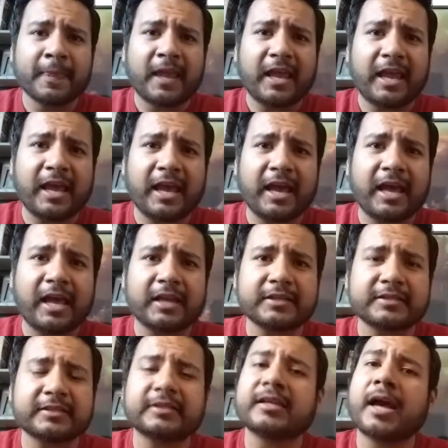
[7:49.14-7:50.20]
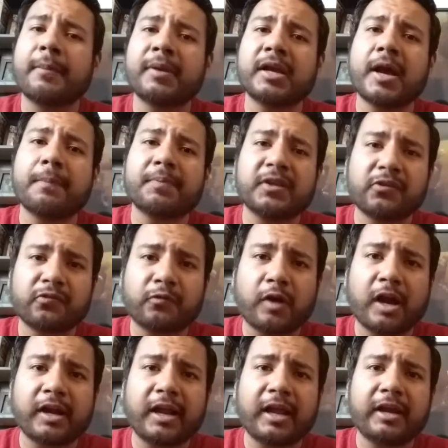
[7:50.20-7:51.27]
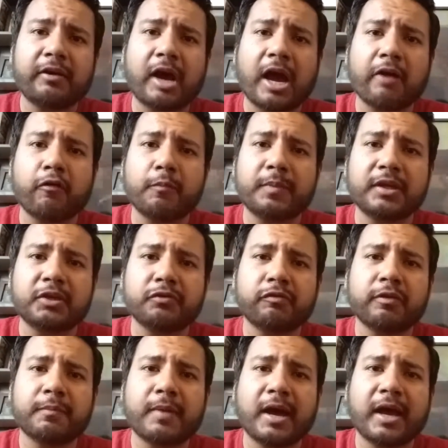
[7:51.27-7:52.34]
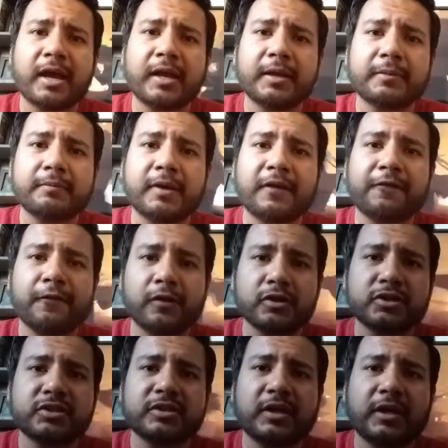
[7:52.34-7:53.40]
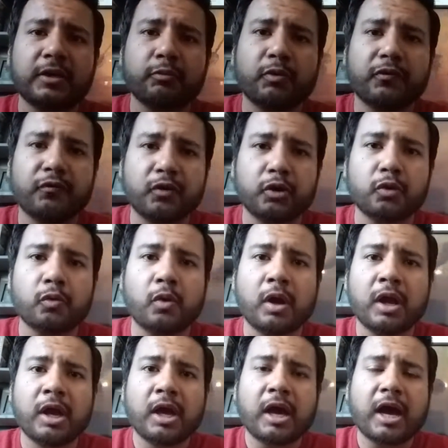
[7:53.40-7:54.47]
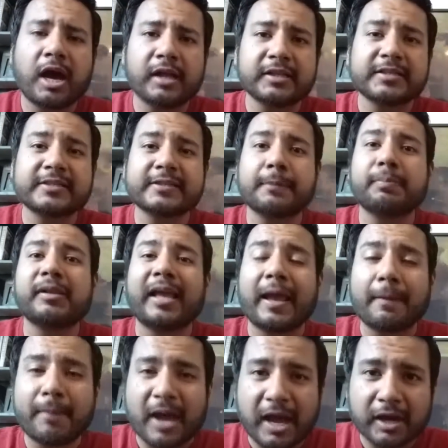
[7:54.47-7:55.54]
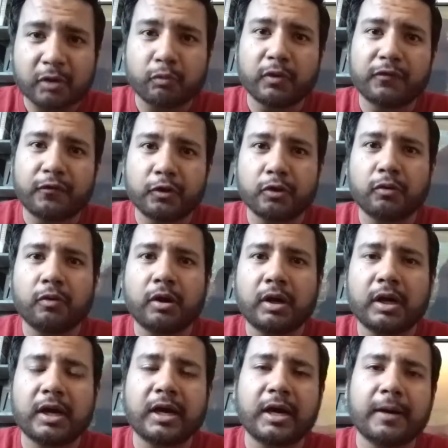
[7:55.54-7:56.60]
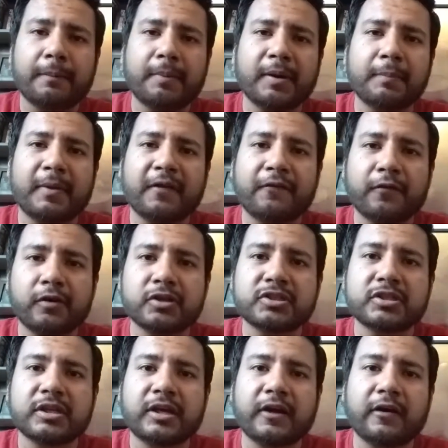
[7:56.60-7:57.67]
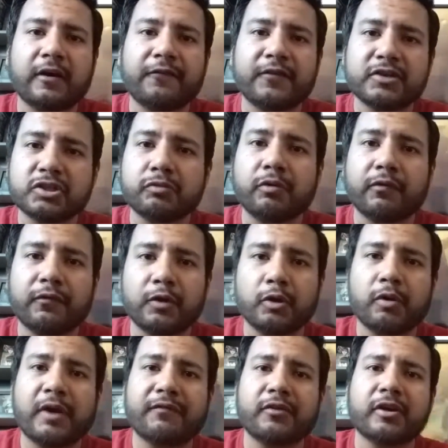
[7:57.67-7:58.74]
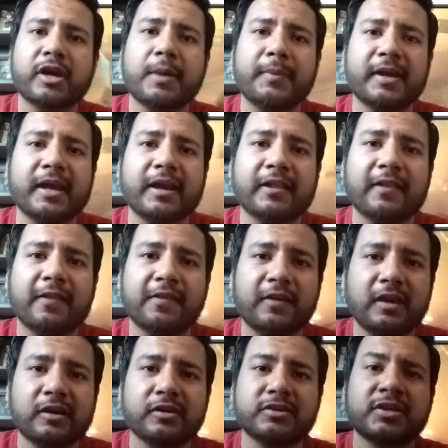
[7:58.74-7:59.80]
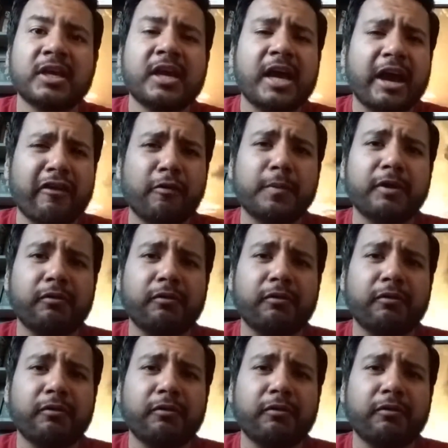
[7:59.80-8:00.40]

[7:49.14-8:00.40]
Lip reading: And coming up this Friday, I will be doing my first review. This is a playback review, but my first official review after coming out of the theaters, I will be